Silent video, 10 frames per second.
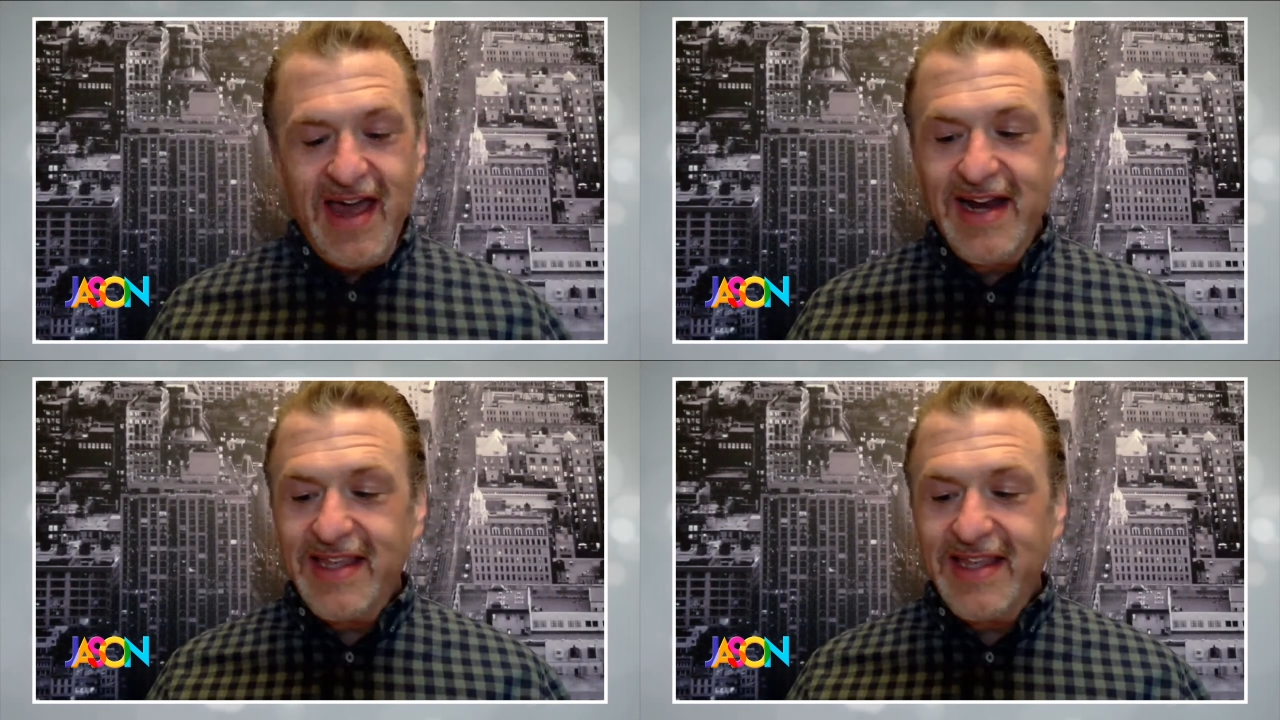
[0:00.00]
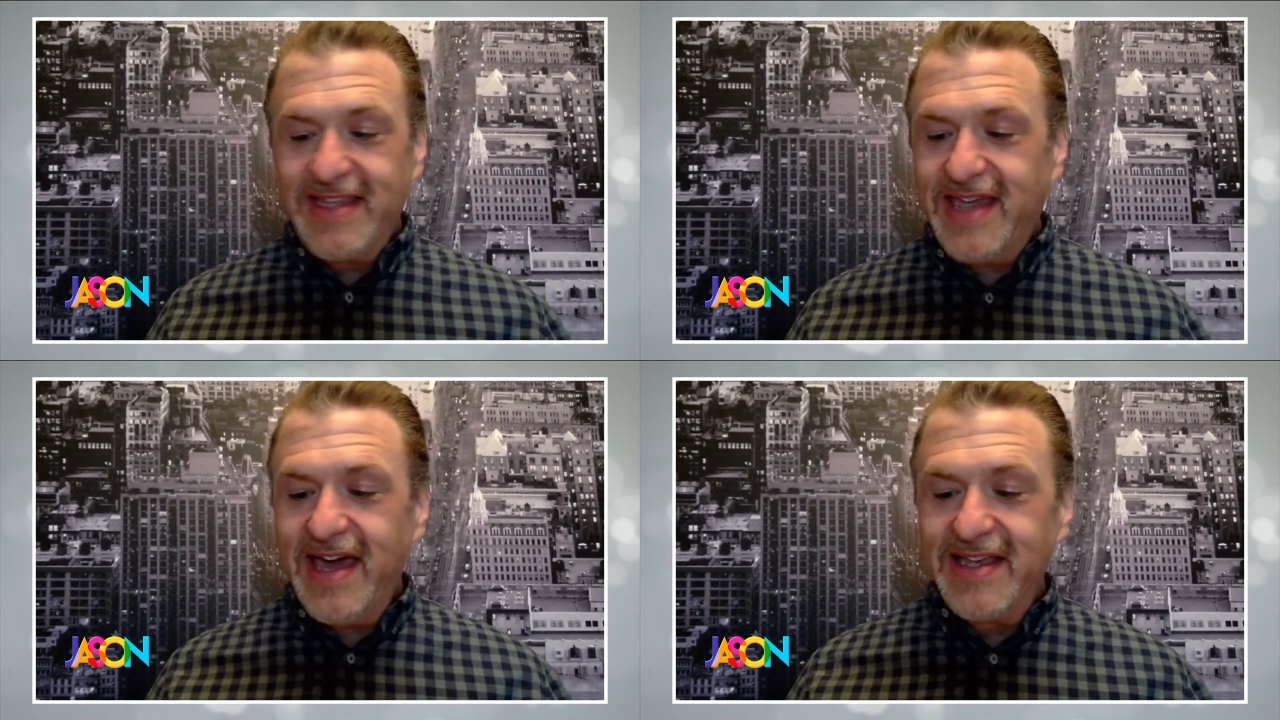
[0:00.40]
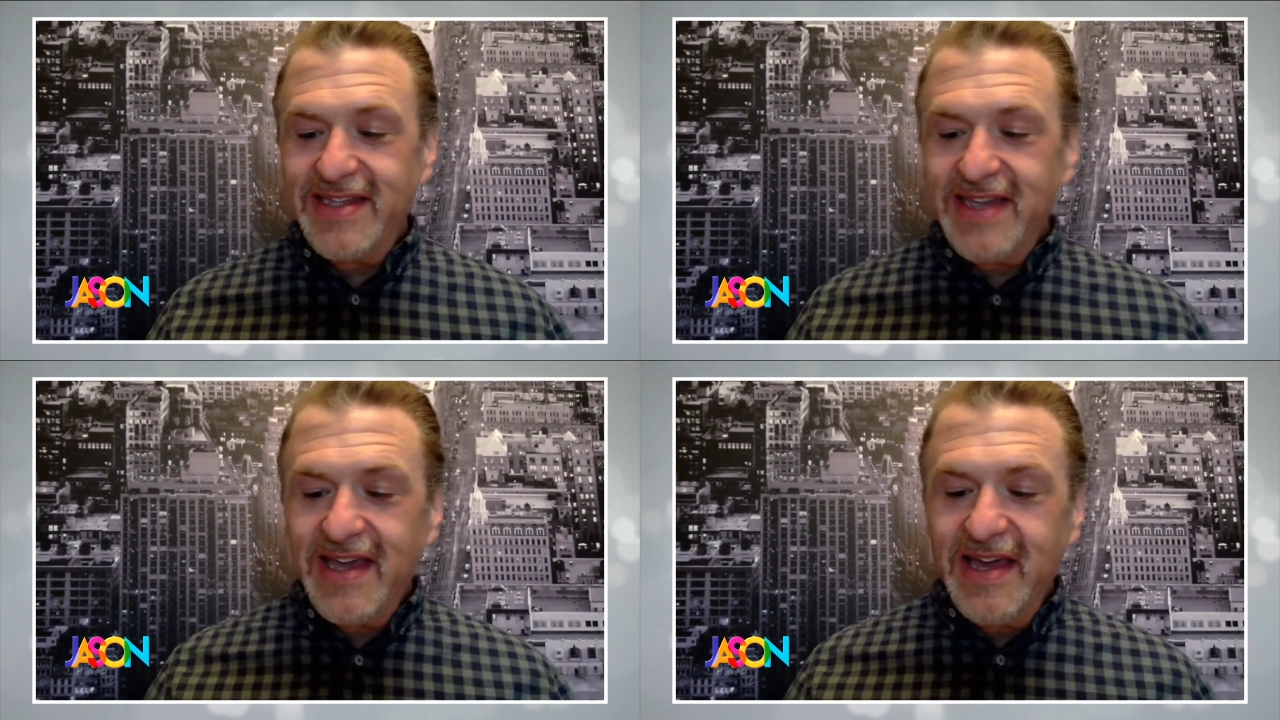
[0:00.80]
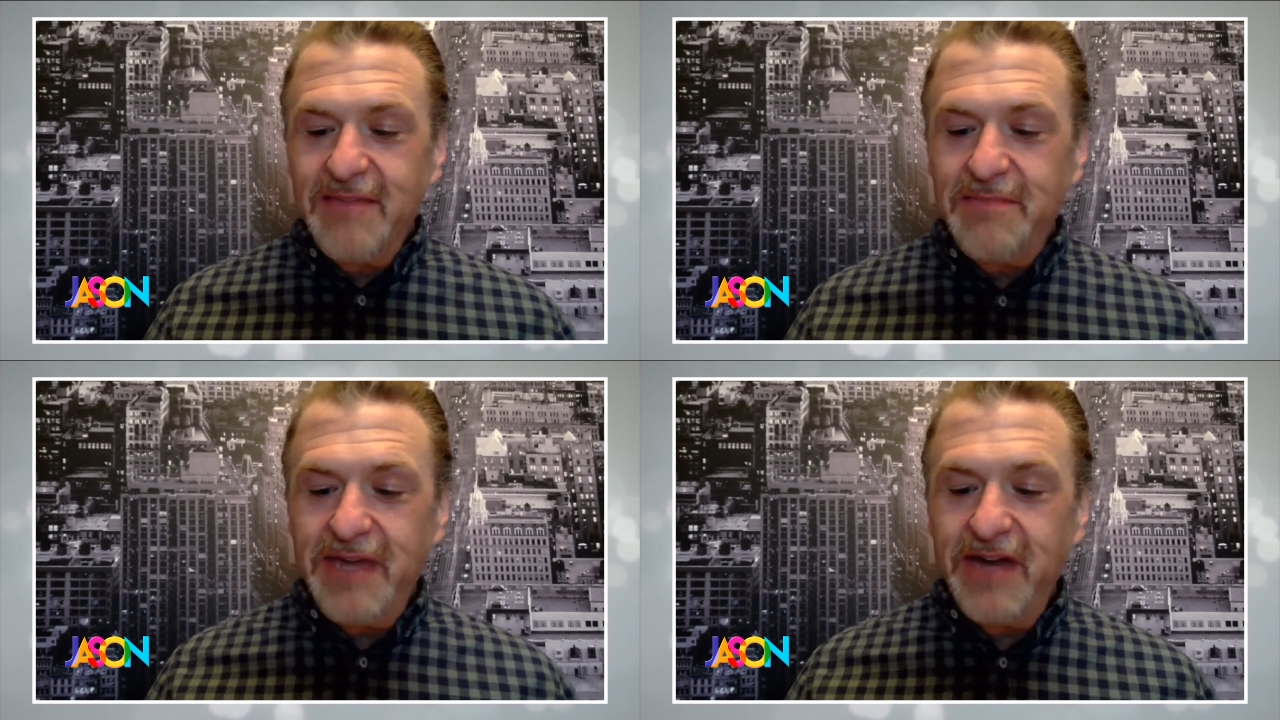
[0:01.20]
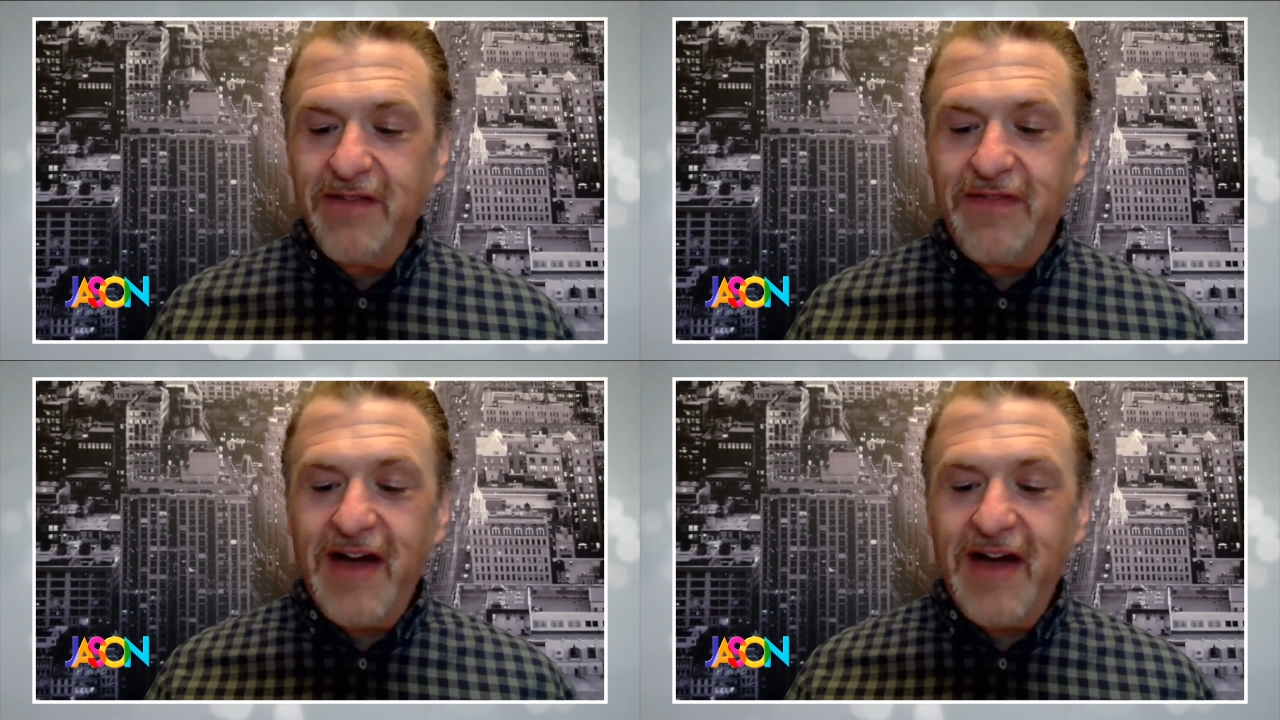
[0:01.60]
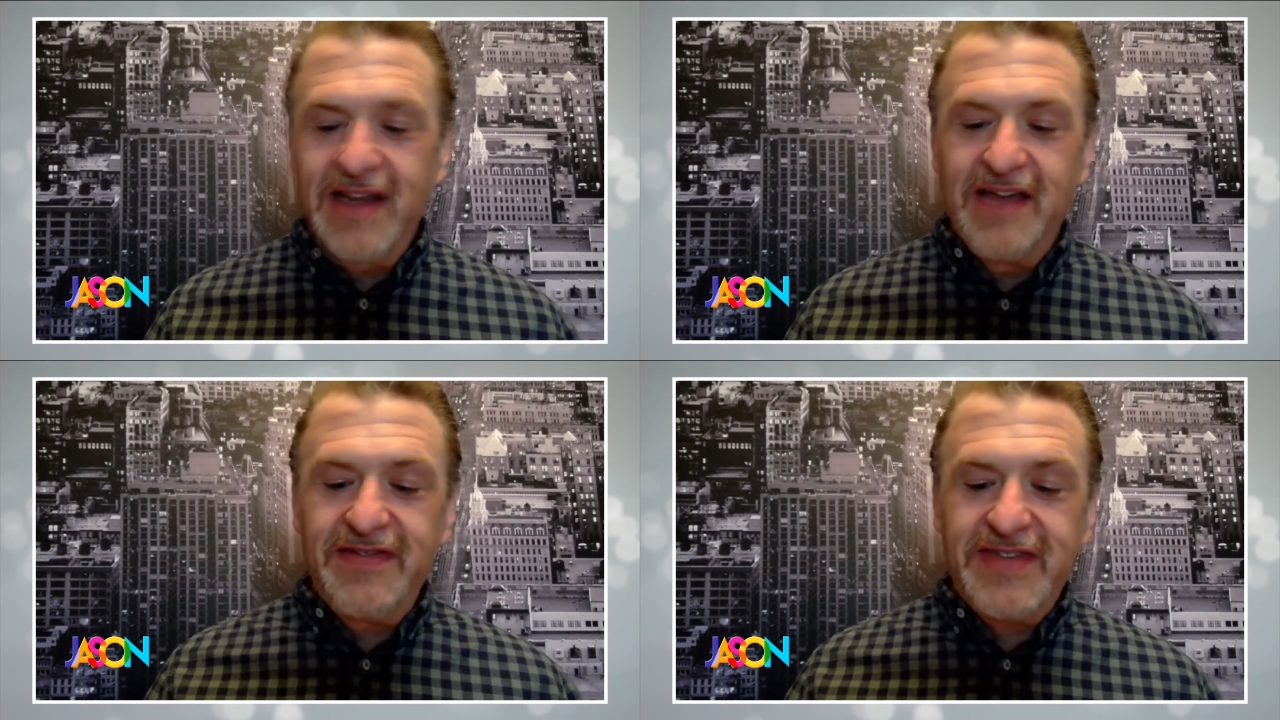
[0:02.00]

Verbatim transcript: and it says Peter Fonda left